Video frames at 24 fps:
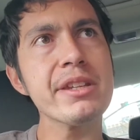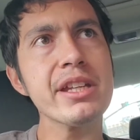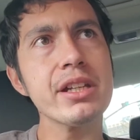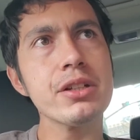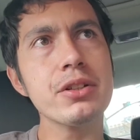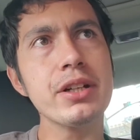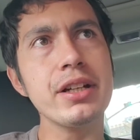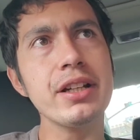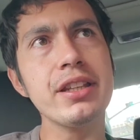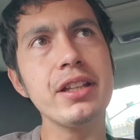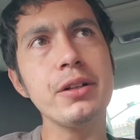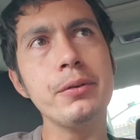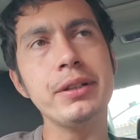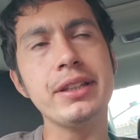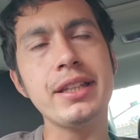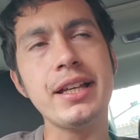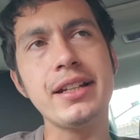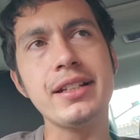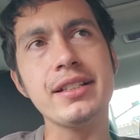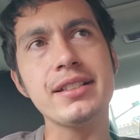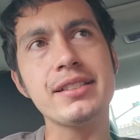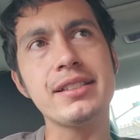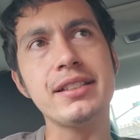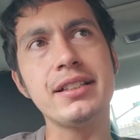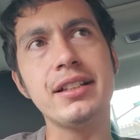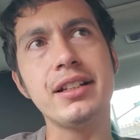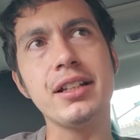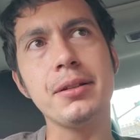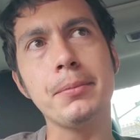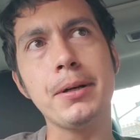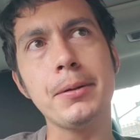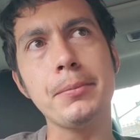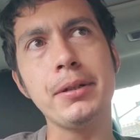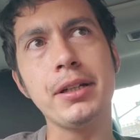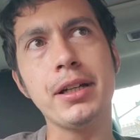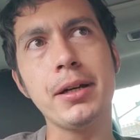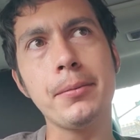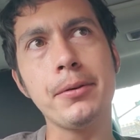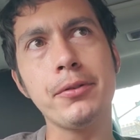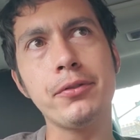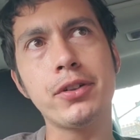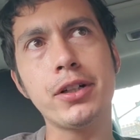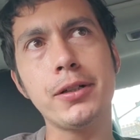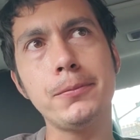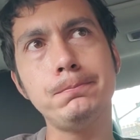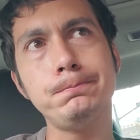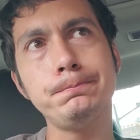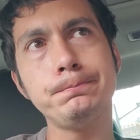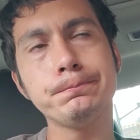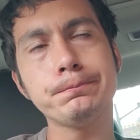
Trying to think what that acidity might be coming from.